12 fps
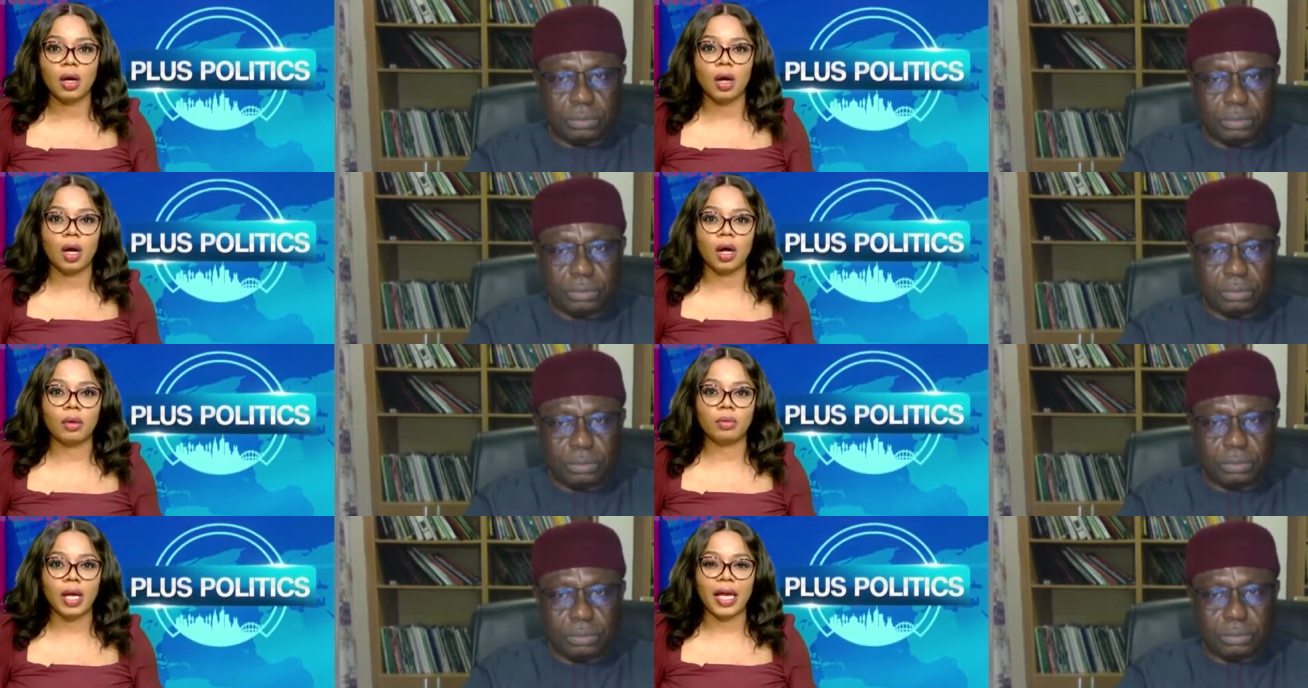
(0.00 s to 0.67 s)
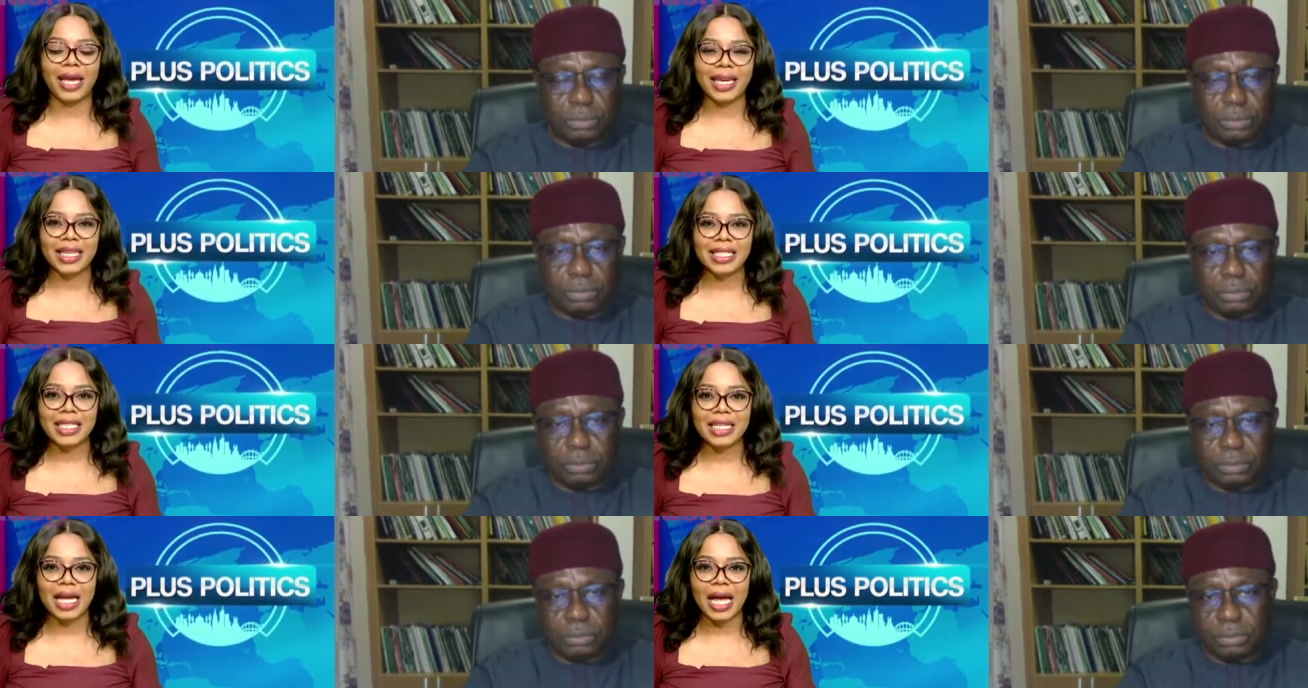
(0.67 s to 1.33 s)

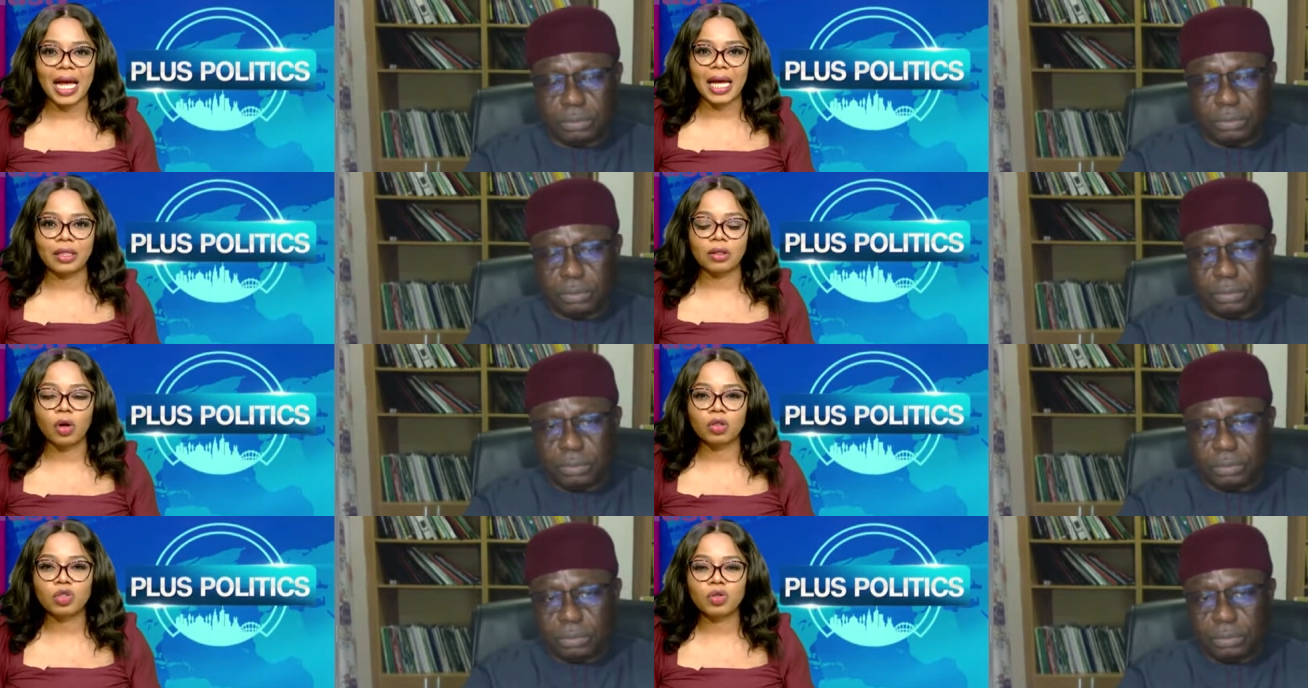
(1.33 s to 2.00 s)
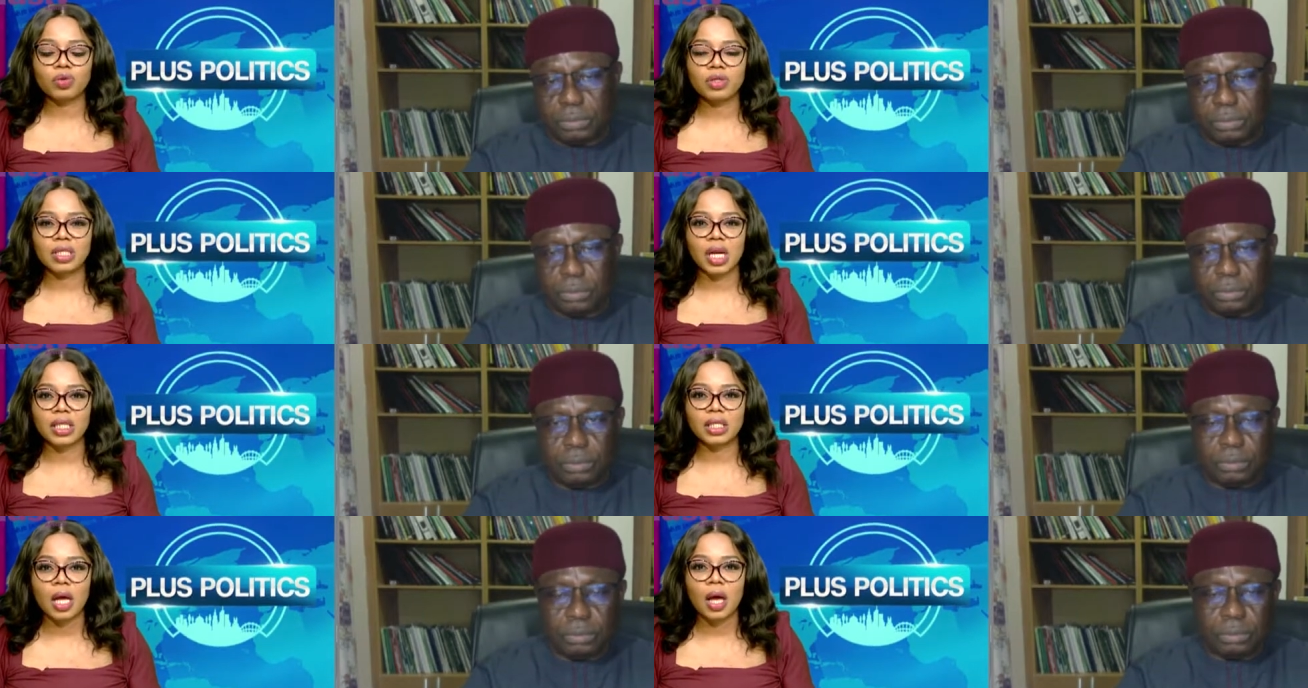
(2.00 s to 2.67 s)
Speaker 1: Ekiti and Osun State.
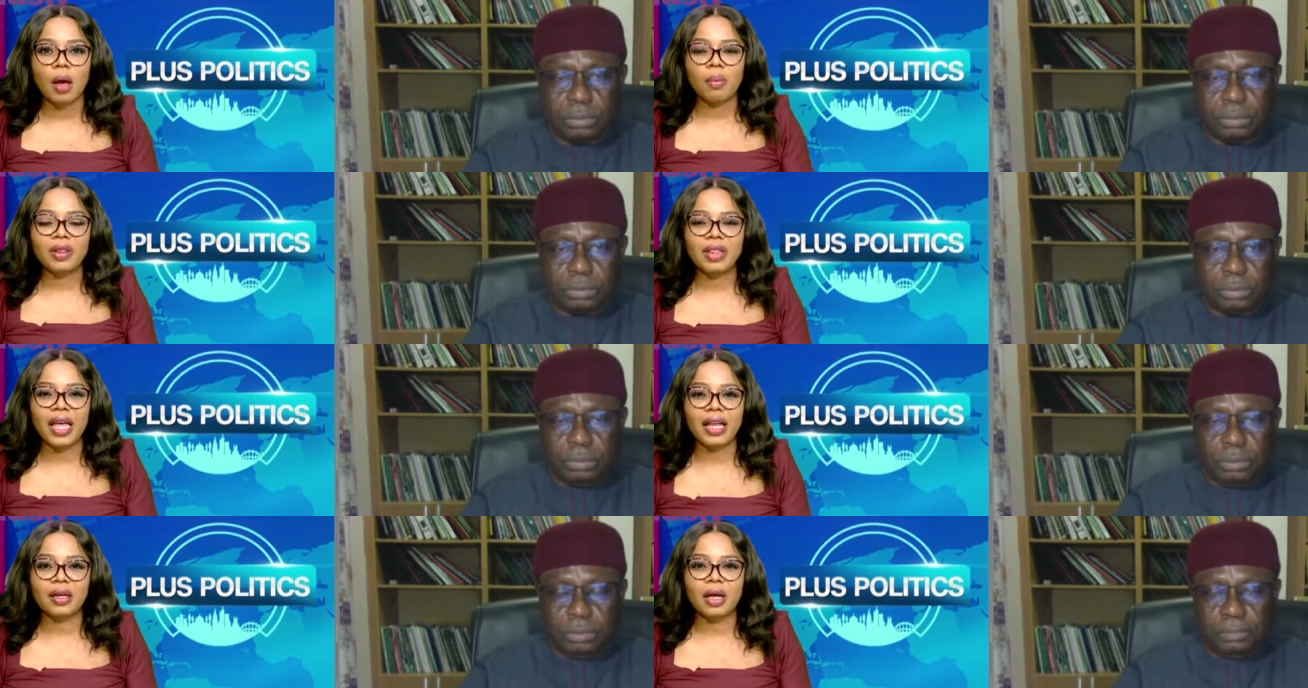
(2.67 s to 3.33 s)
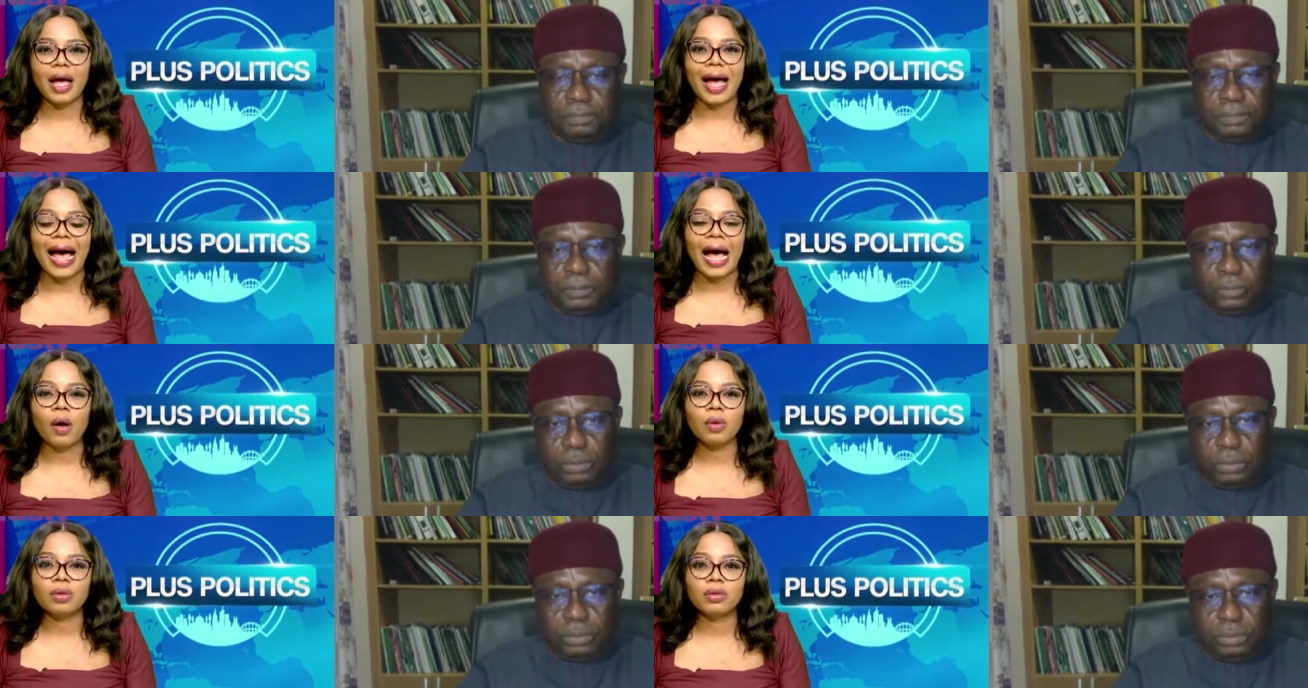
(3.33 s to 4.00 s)
But then
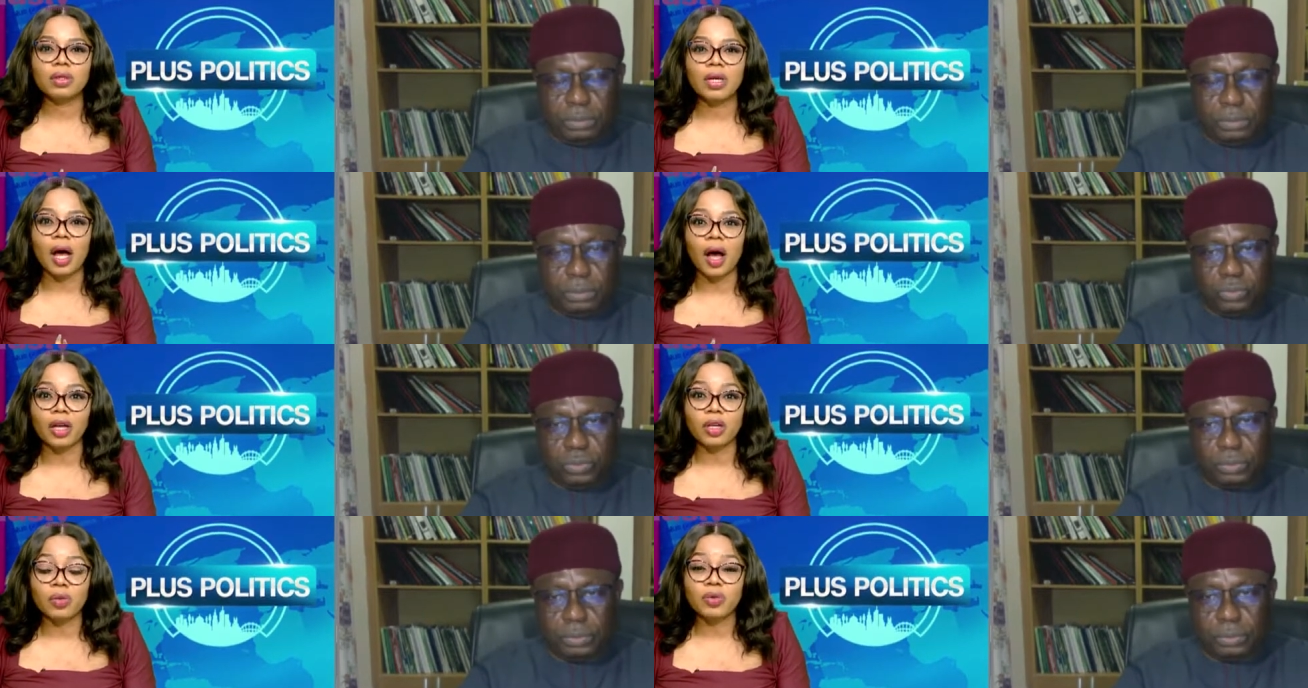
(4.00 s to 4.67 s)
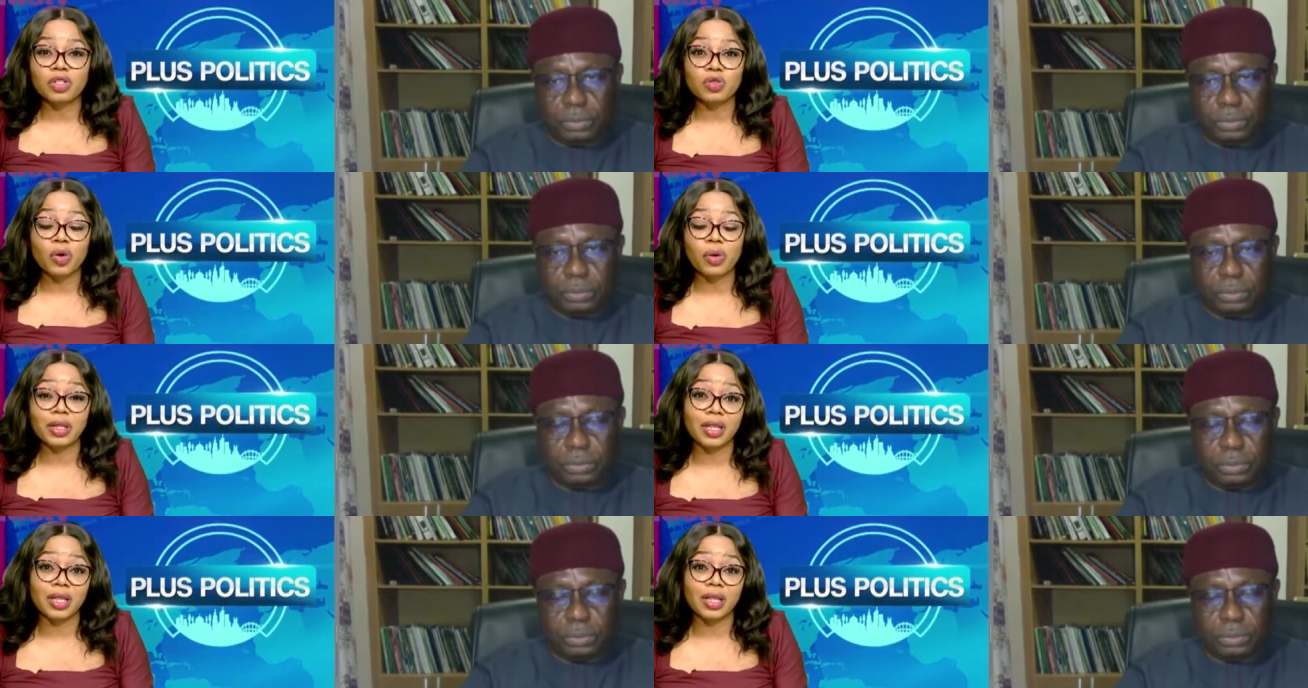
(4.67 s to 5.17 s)
how are you restoring the